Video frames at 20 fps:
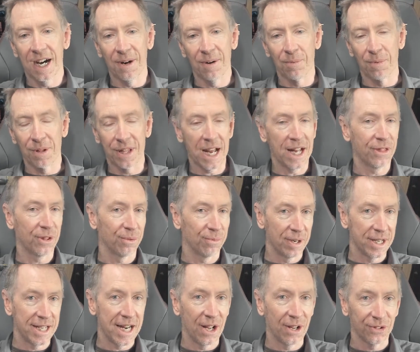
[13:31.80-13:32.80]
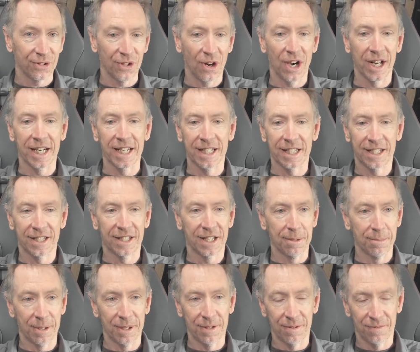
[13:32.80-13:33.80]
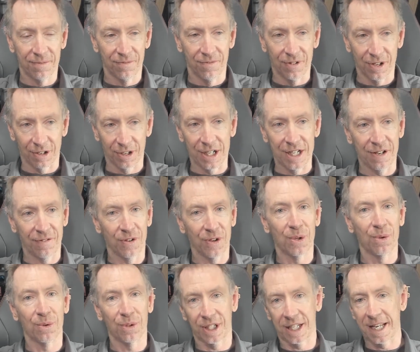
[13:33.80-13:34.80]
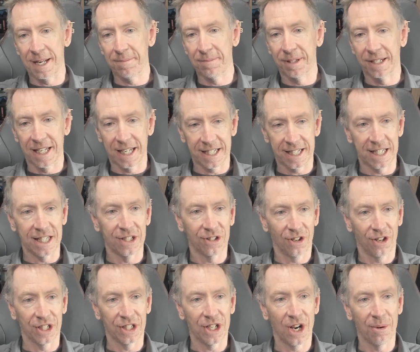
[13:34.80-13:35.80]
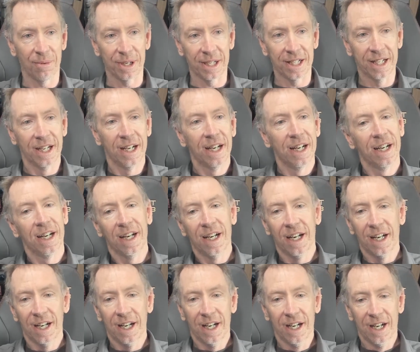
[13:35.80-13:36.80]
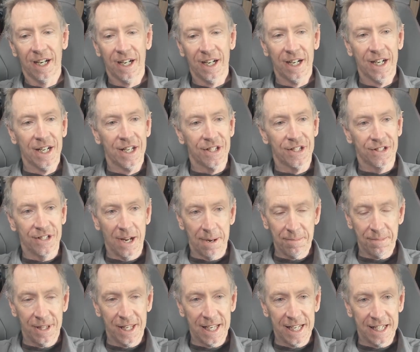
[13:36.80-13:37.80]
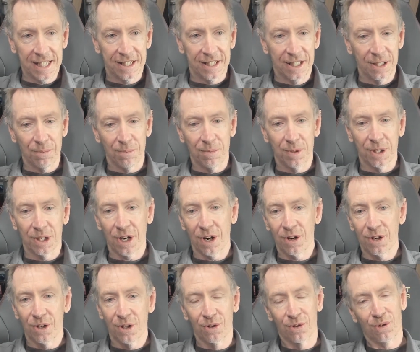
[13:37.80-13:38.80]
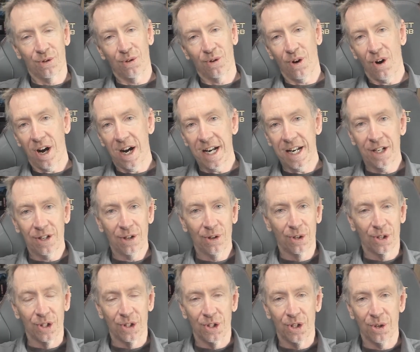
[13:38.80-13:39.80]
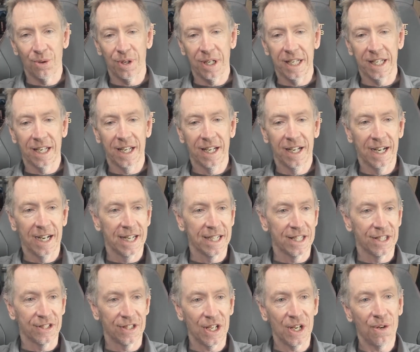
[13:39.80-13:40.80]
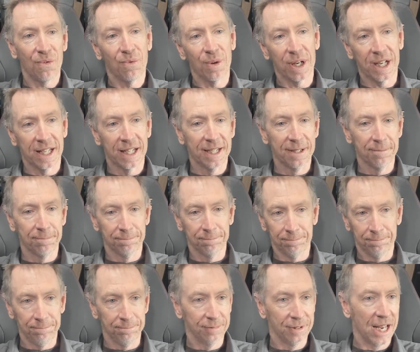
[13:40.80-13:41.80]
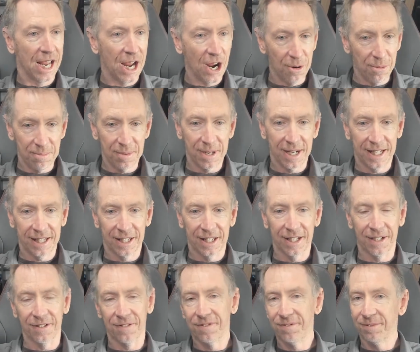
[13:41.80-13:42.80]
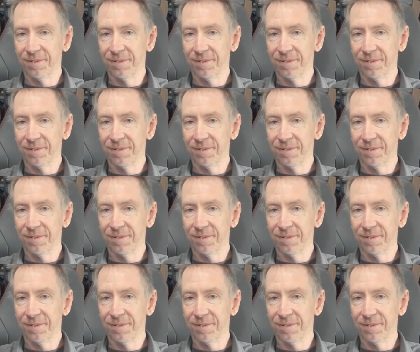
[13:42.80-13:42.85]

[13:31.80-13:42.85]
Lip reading: without the retail side, it's going to be very difficult to keep the testing side going. Some things that we're going to try to look at doing to see if we can help in the